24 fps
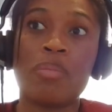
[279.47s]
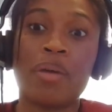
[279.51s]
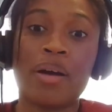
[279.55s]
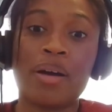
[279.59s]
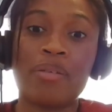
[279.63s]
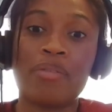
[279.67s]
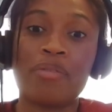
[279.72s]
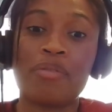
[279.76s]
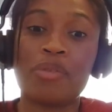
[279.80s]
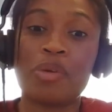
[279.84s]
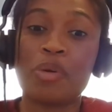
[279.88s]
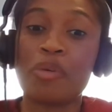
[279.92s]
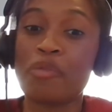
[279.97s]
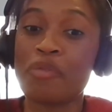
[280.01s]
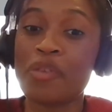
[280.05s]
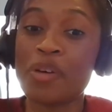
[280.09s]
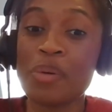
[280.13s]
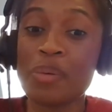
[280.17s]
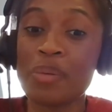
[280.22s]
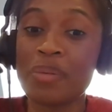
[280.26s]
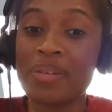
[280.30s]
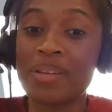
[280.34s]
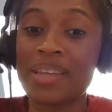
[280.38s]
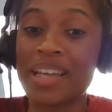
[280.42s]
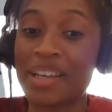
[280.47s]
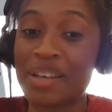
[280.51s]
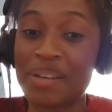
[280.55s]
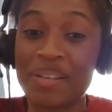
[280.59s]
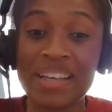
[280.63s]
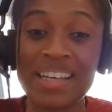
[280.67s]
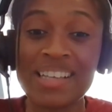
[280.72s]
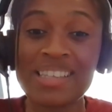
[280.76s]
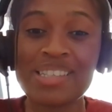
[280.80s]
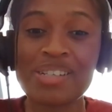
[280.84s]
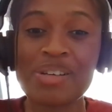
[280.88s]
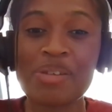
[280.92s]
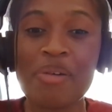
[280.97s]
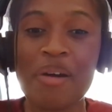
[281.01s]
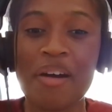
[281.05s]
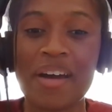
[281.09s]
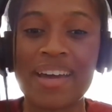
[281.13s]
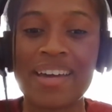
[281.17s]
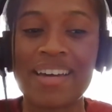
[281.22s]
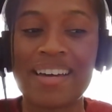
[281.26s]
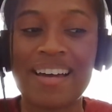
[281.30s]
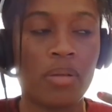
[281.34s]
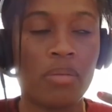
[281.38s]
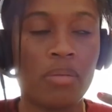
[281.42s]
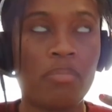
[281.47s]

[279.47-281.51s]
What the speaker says: might not feel that you need to cry.